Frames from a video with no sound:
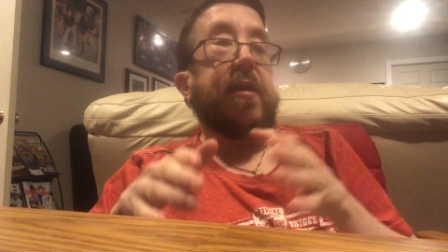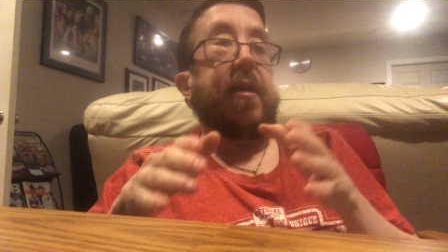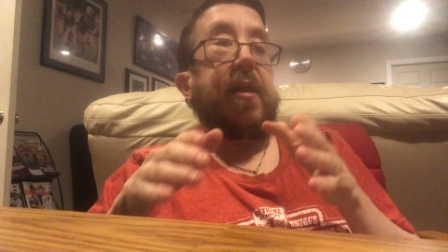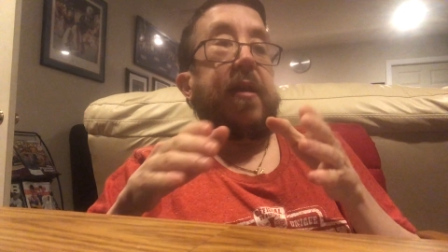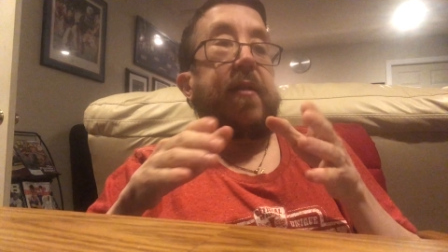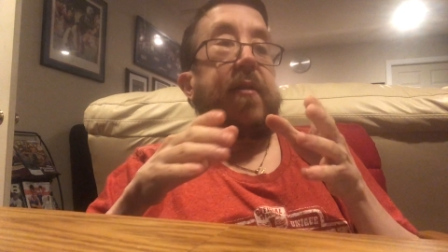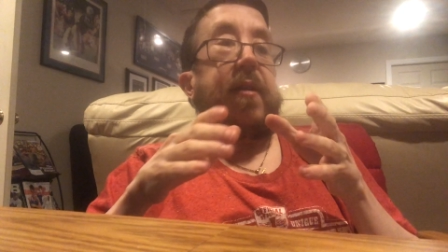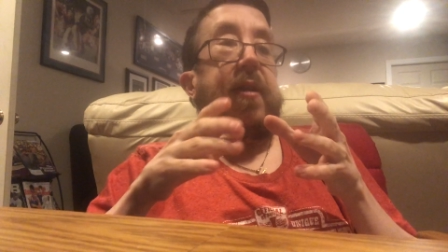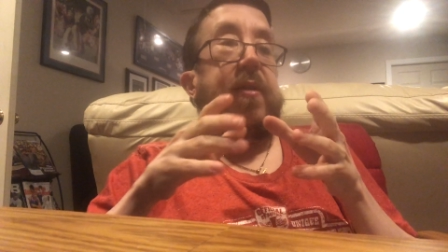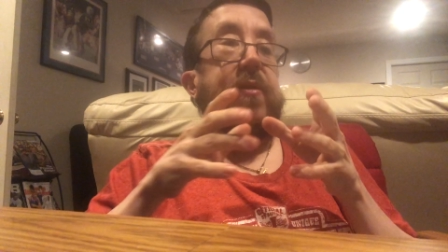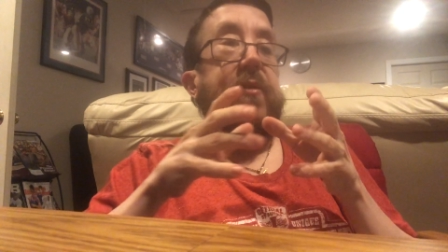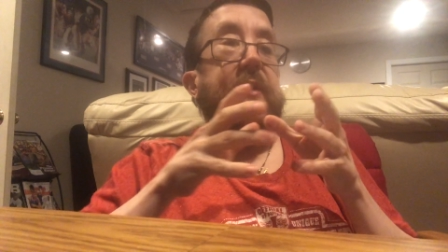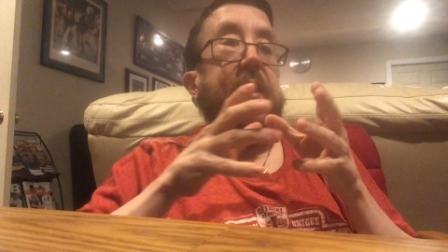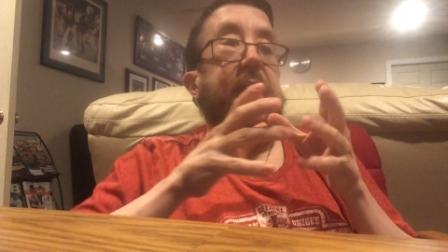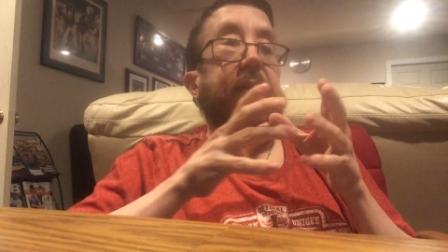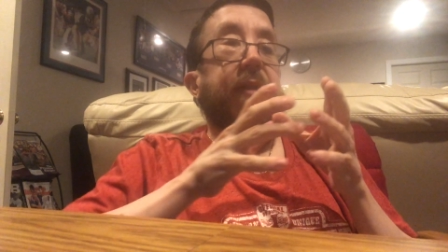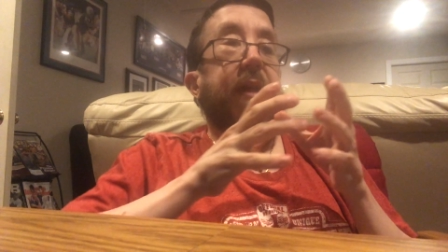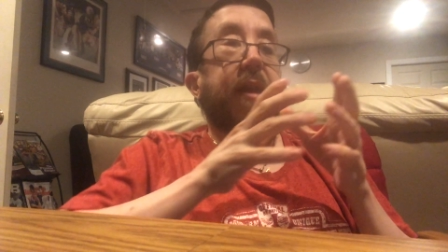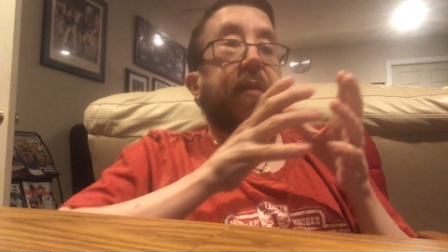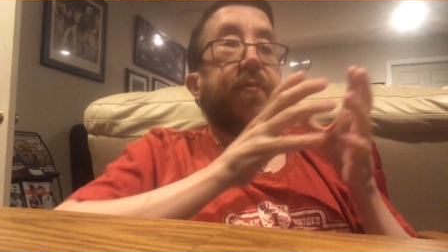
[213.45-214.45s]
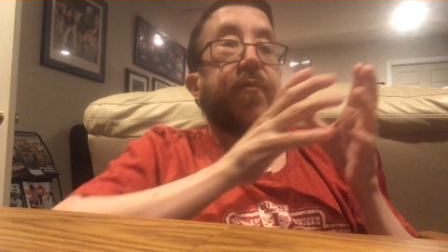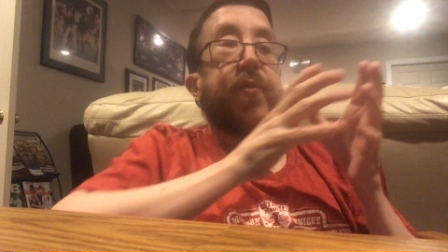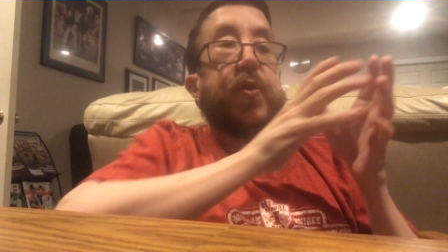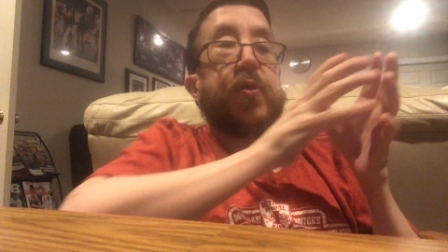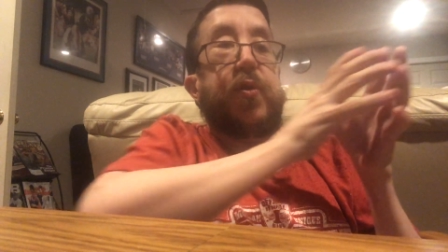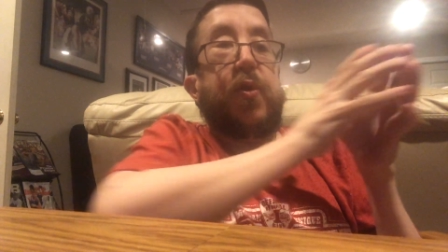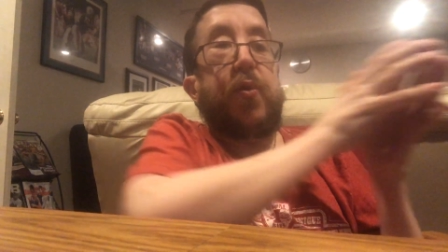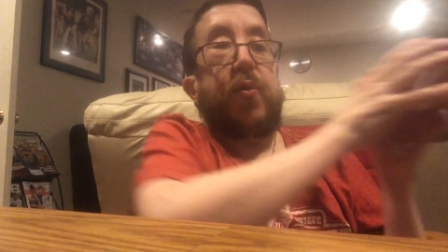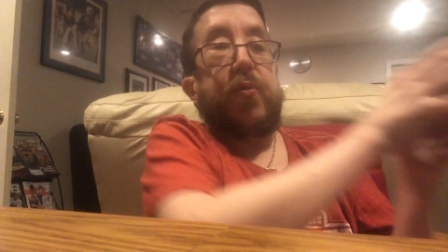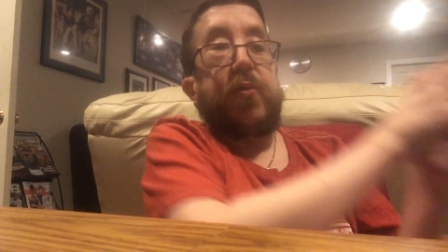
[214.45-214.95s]
and they say that if you
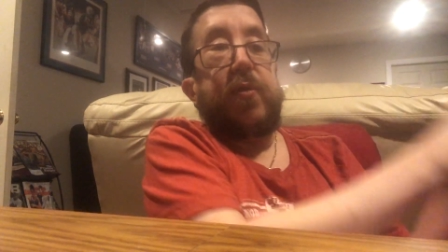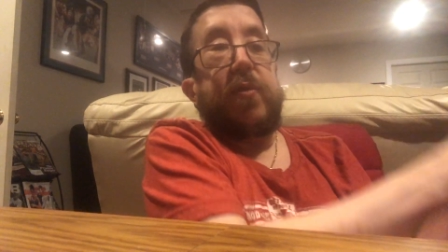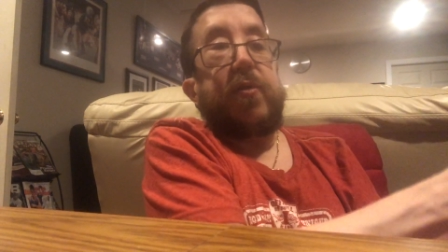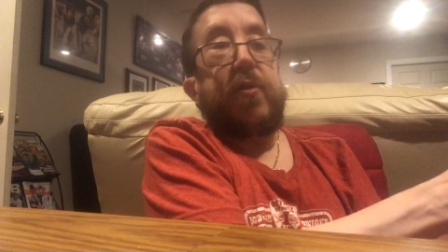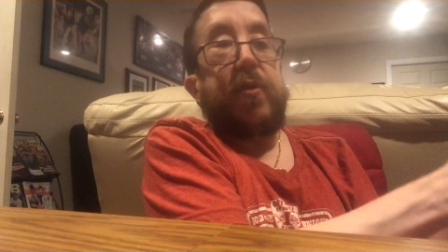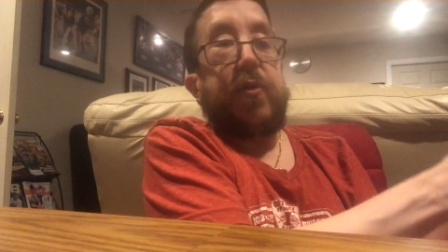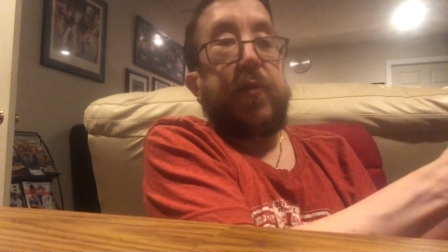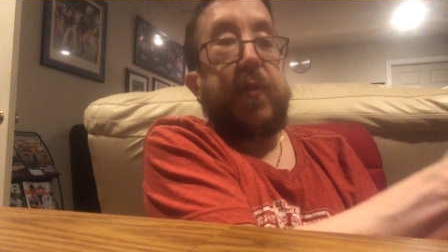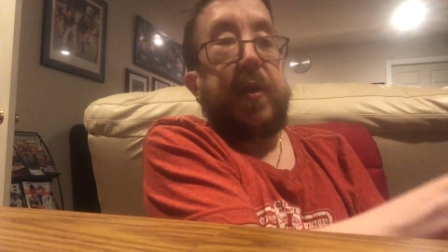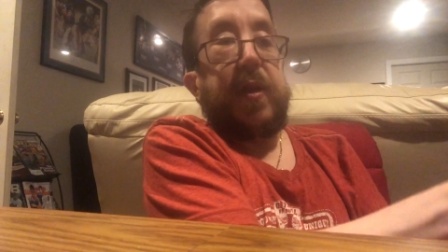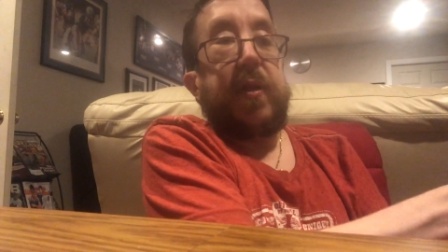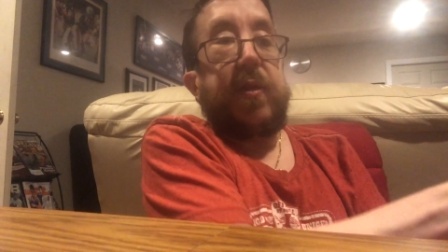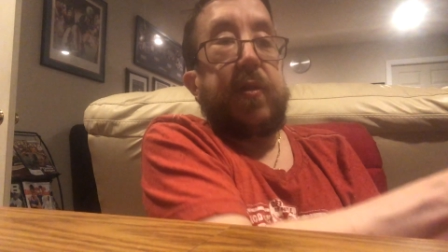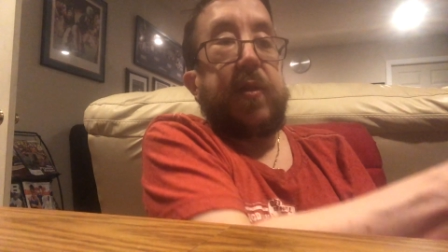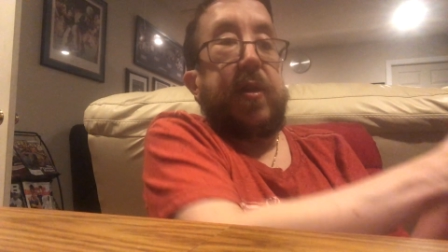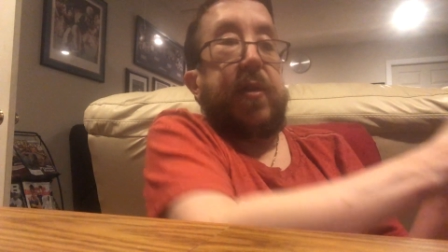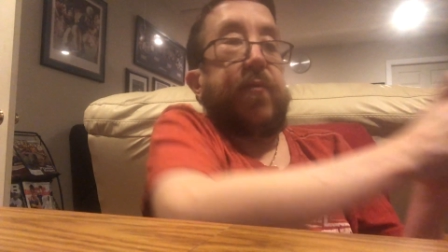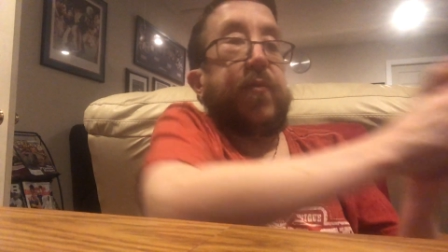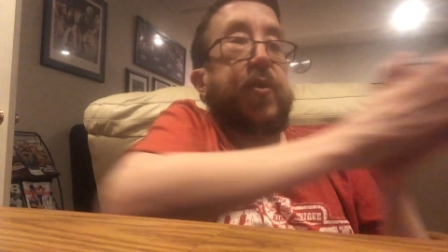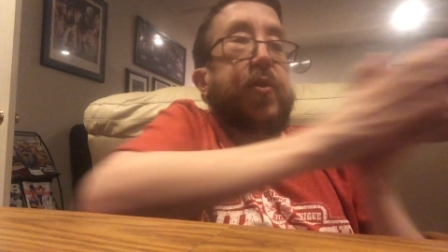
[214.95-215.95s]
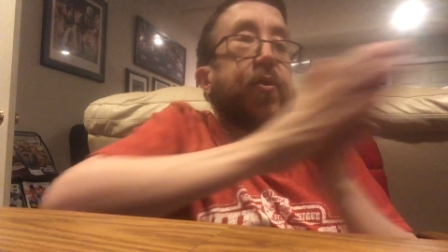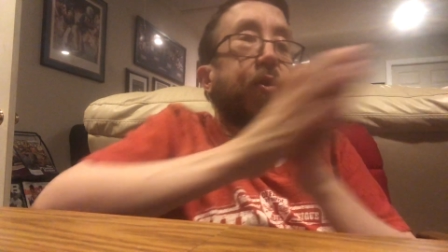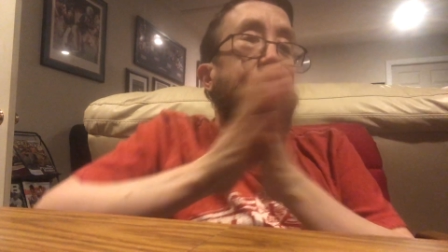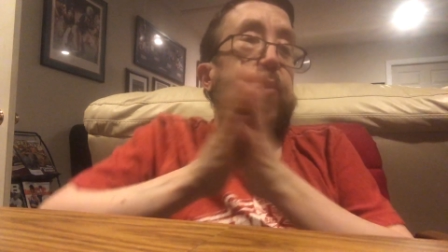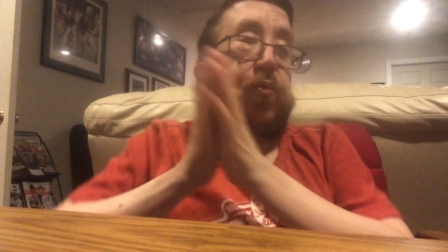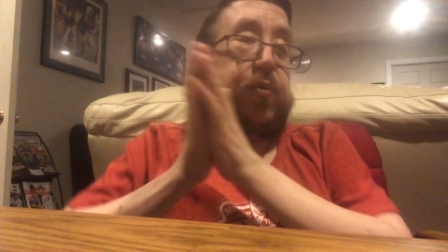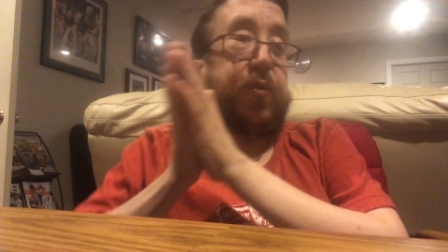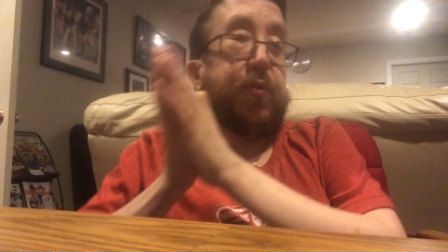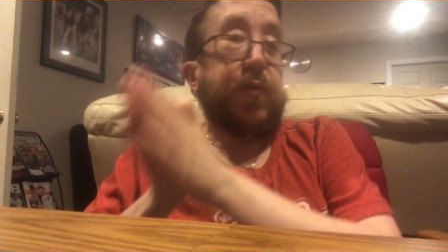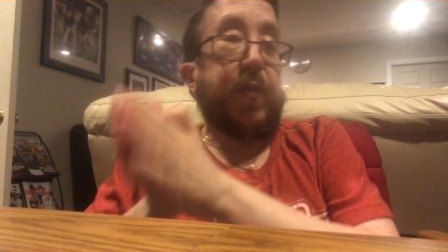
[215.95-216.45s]
don't do this and if you
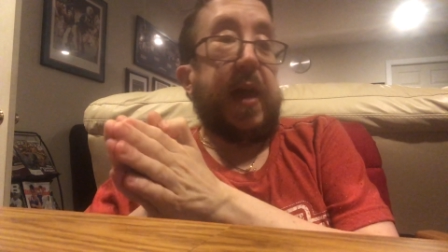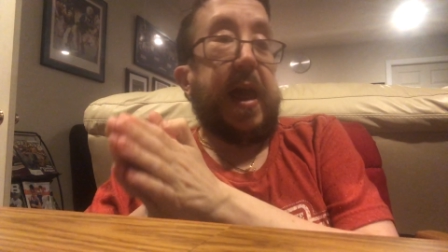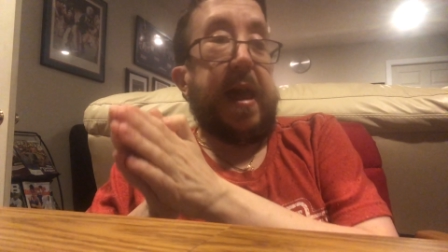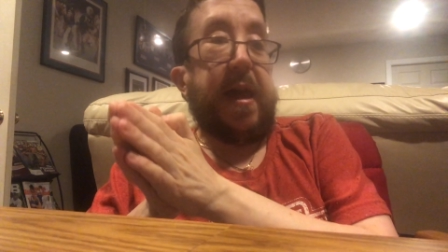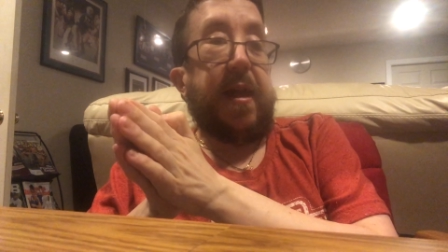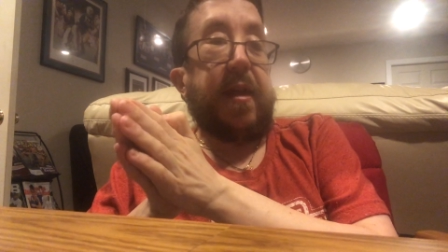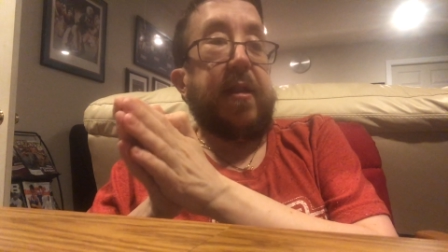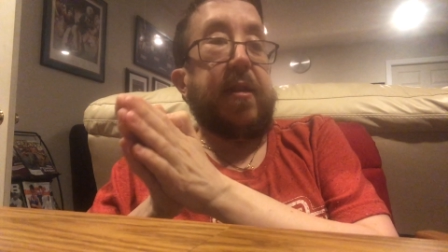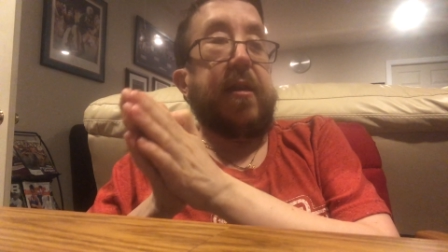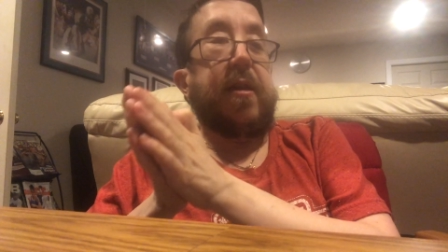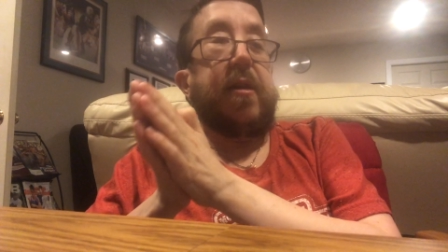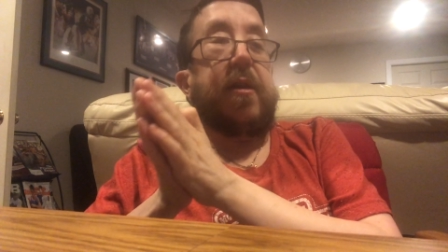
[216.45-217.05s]
don't do that,